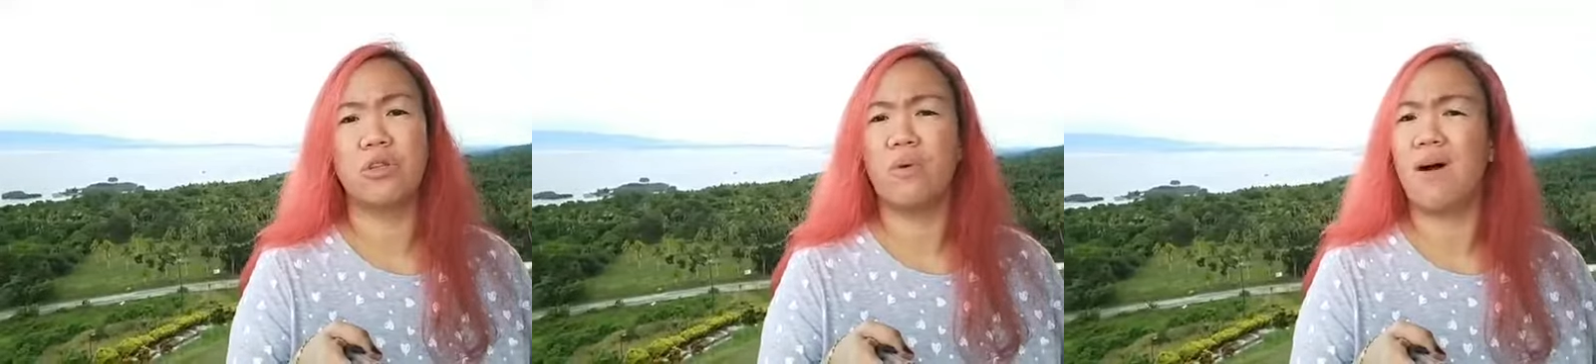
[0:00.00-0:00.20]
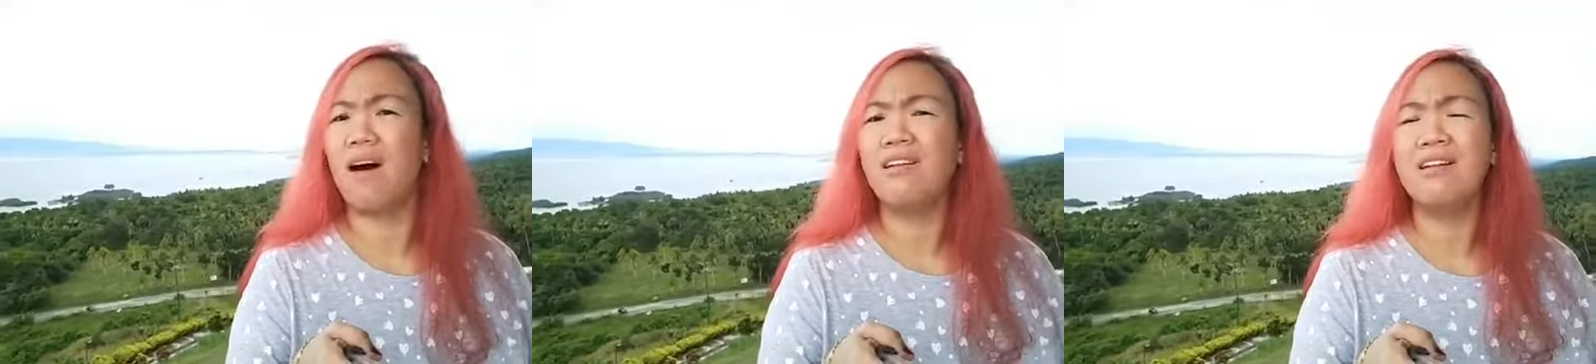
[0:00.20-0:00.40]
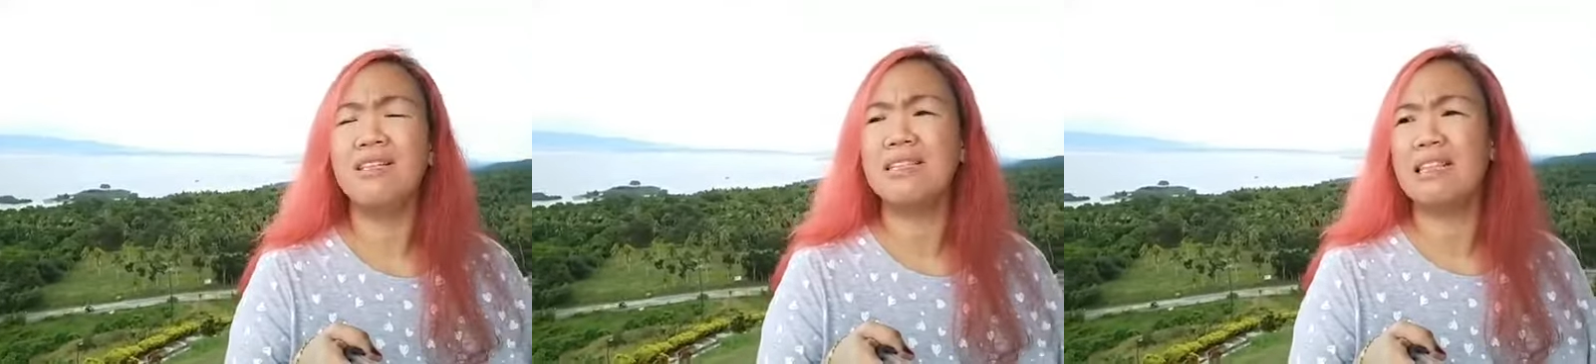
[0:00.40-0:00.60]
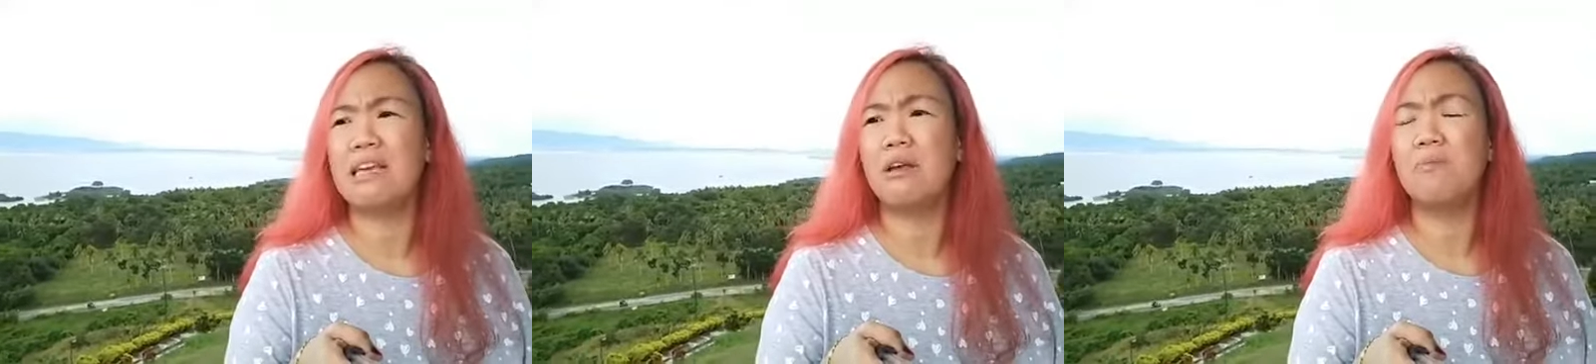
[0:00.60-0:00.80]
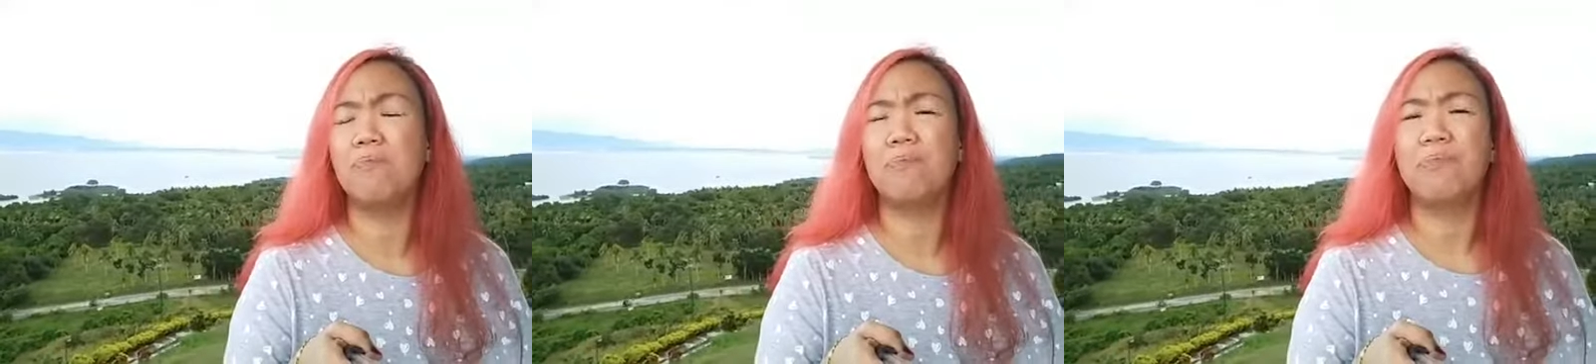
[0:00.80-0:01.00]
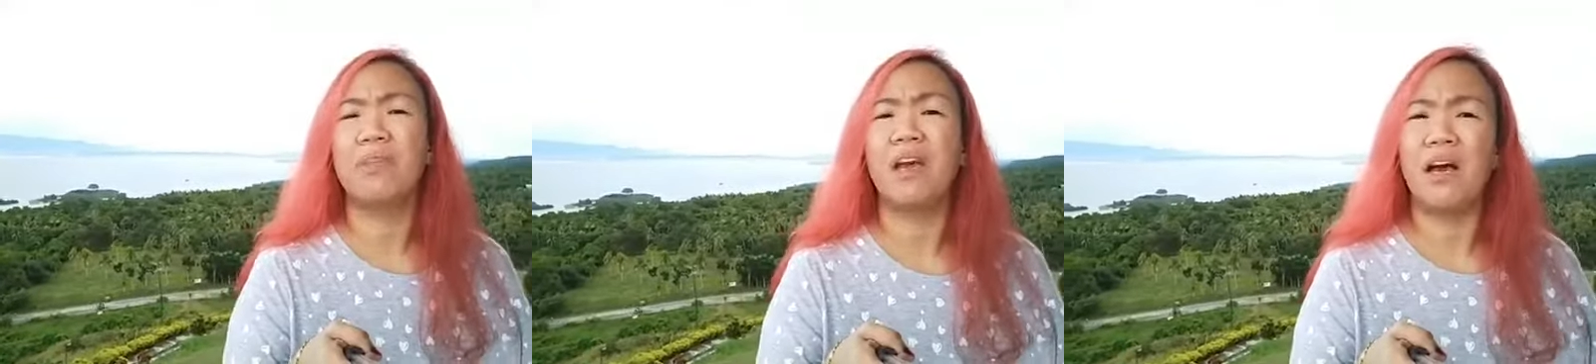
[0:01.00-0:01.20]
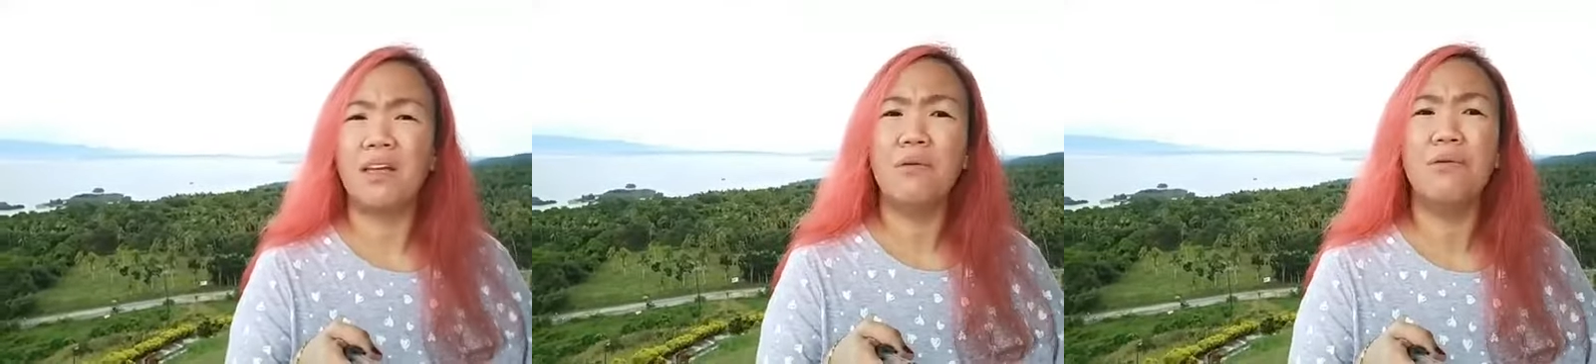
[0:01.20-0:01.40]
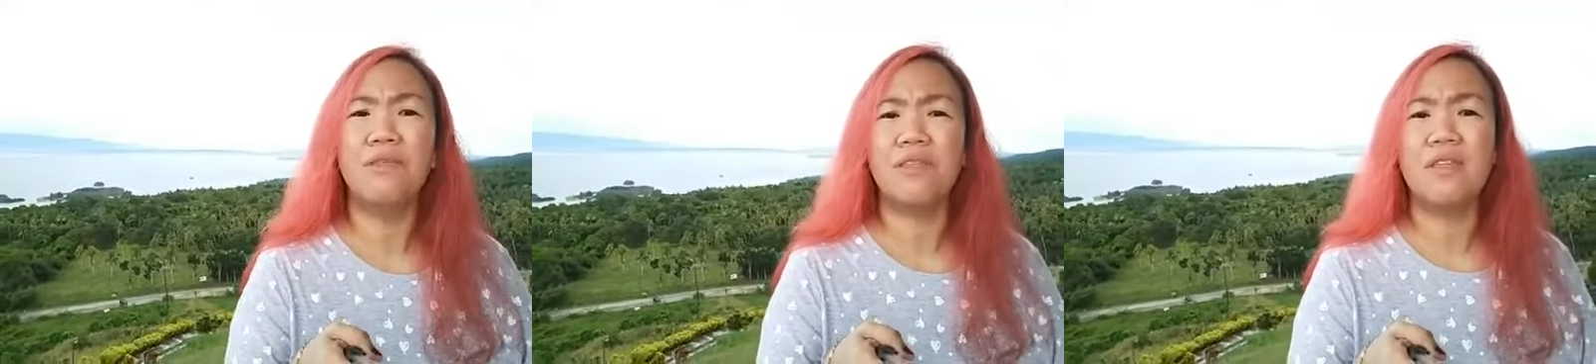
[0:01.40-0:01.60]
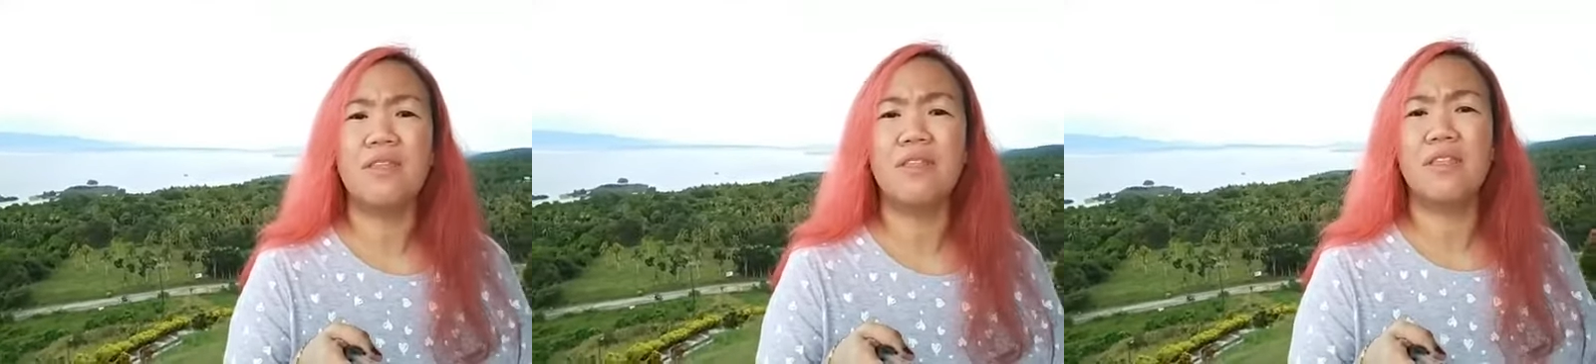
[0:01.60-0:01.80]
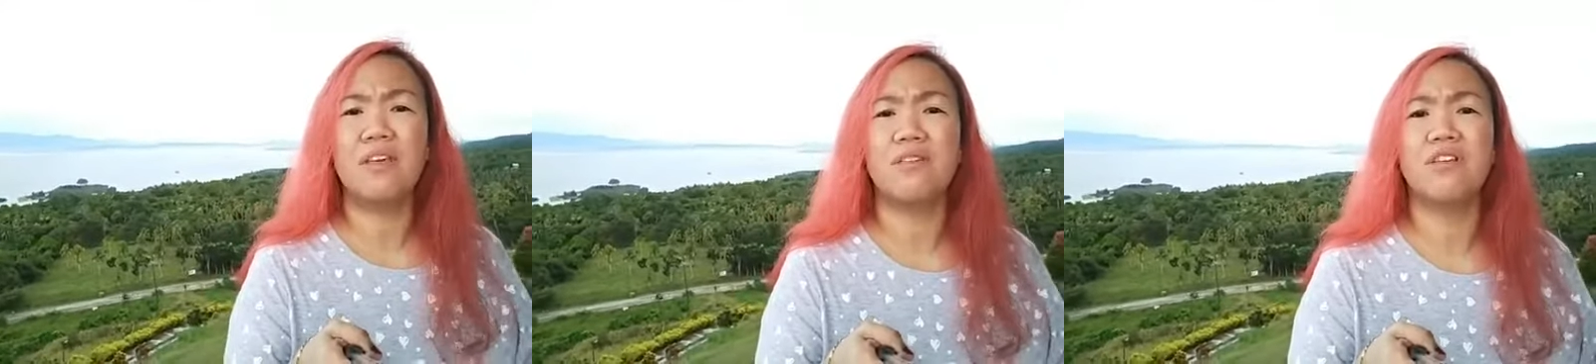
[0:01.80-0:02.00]
Now, honestly, I don't think
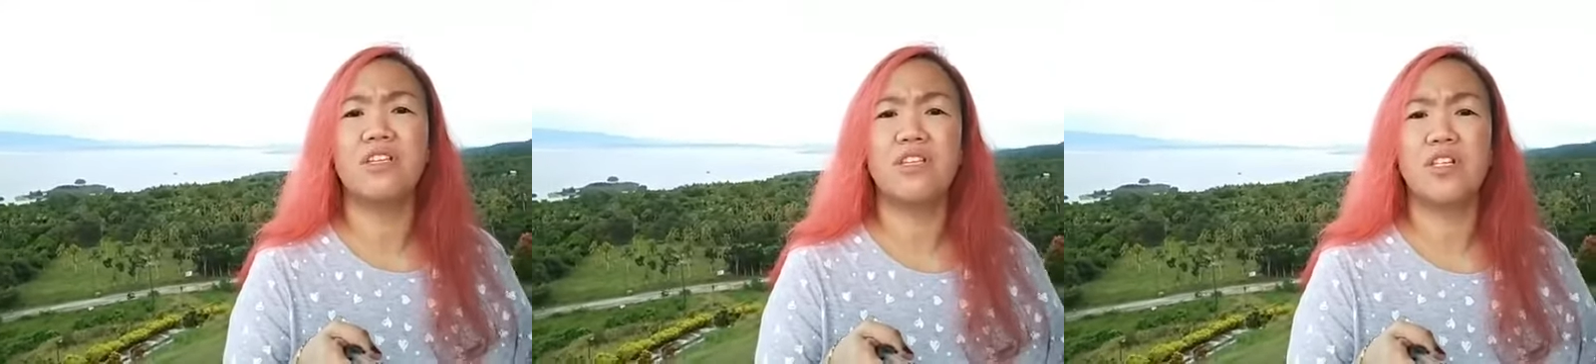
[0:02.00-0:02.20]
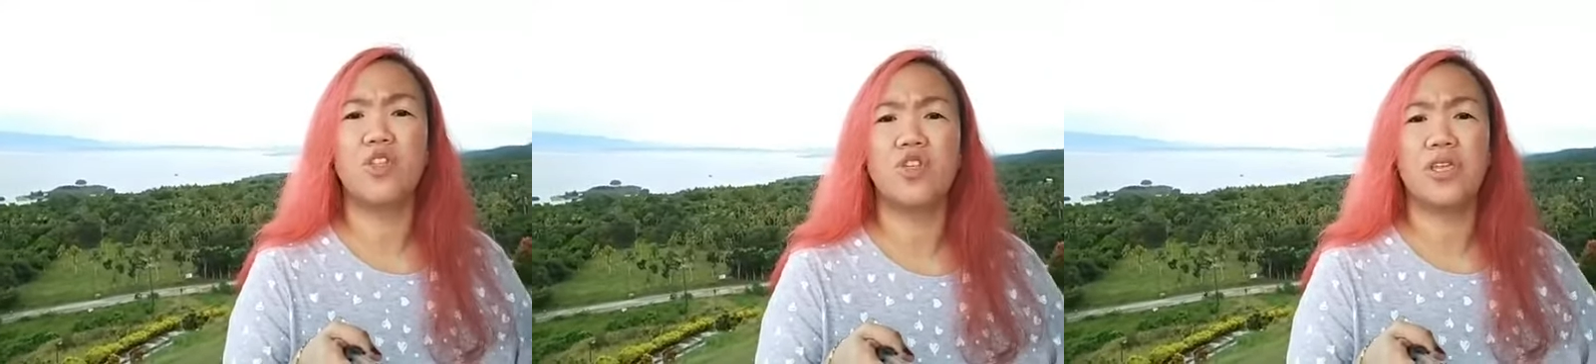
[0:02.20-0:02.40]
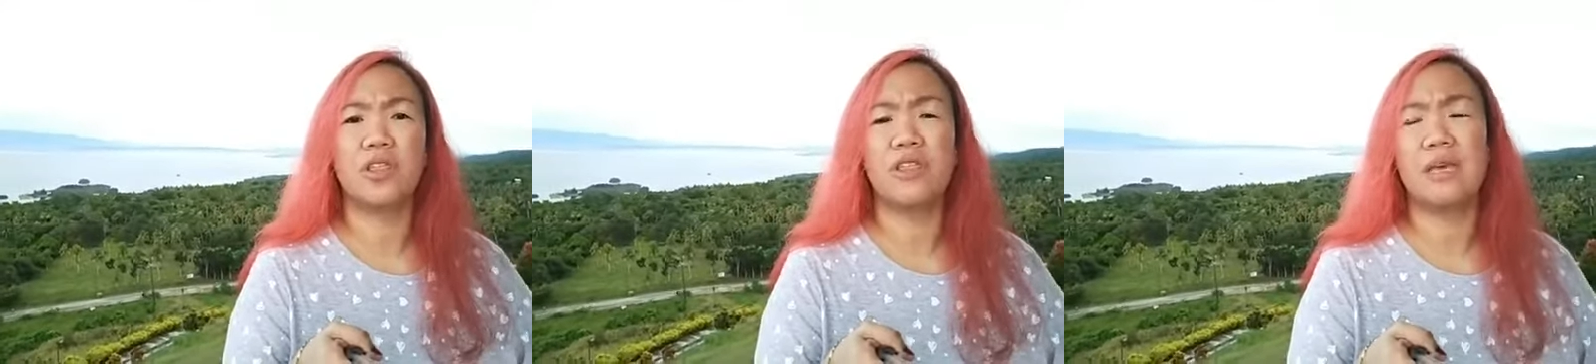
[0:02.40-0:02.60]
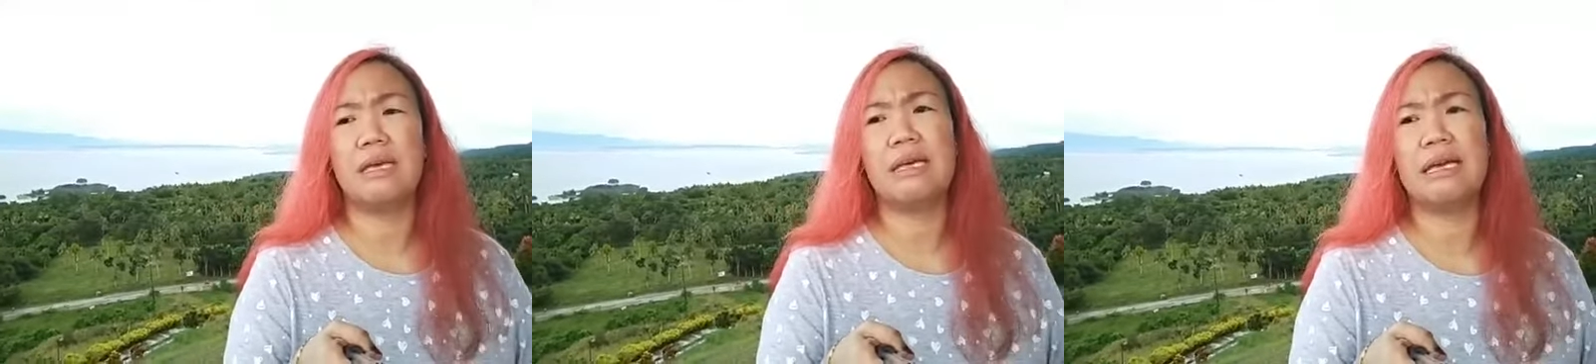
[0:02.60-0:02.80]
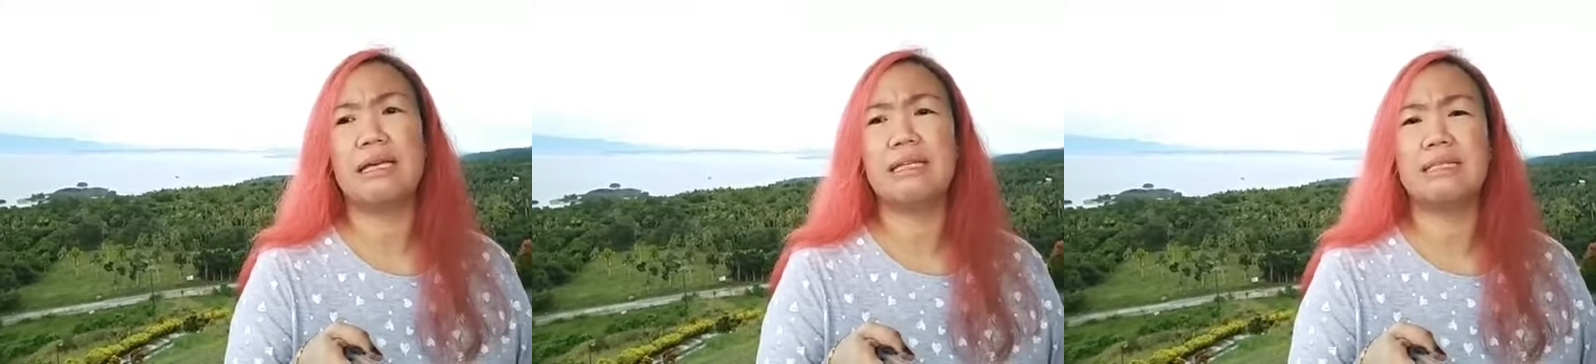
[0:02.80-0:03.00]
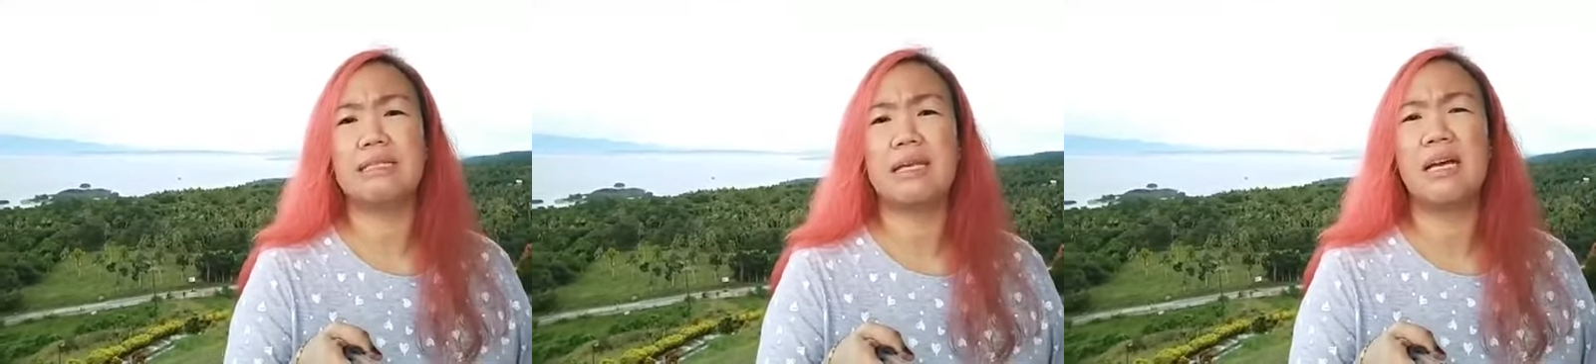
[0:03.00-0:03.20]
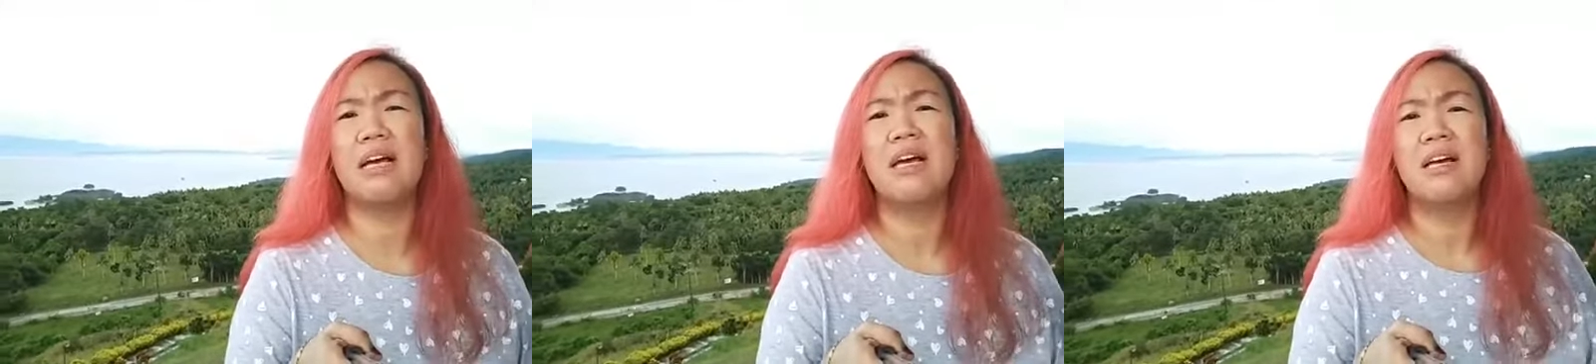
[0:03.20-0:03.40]
that there is such a thing as uh,